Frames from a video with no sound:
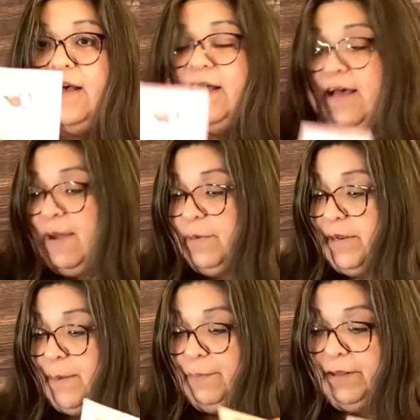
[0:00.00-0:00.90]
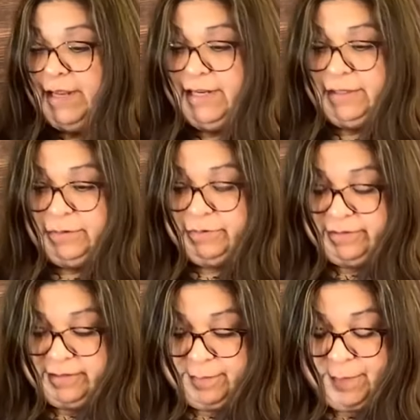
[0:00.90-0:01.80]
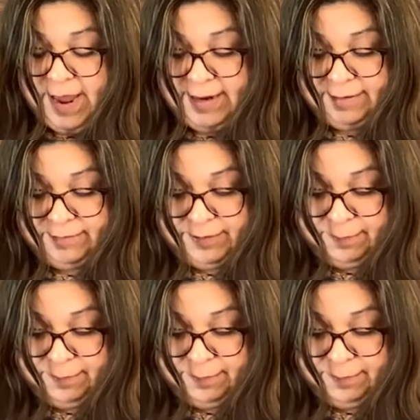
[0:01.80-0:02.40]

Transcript: I'm going to apply glue to the back of it.